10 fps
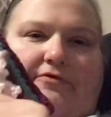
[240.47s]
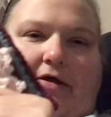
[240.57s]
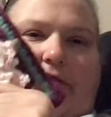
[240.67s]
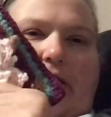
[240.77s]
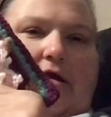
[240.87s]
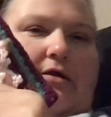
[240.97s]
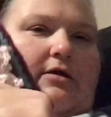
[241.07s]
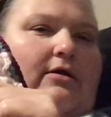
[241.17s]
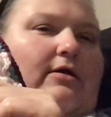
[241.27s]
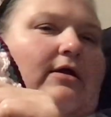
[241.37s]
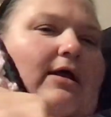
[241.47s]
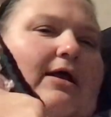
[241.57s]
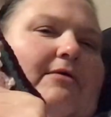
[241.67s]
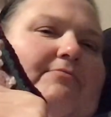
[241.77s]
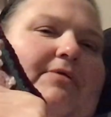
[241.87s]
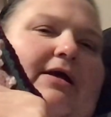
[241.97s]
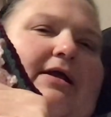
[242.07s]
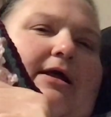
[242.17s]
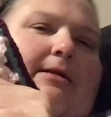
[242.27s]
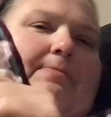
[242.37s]
find that color.
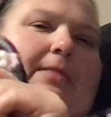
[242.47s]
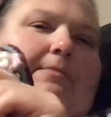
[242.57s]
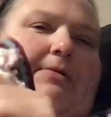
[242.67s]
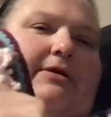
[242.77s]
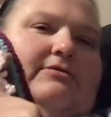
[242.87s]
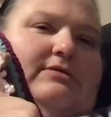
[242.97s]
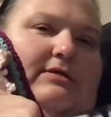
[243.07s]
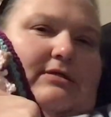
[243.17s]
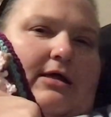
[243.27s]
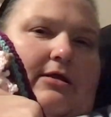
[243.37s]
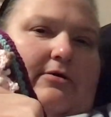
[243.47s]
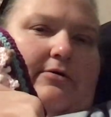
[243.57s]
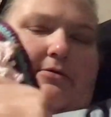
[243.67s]
But I'm going to use this color in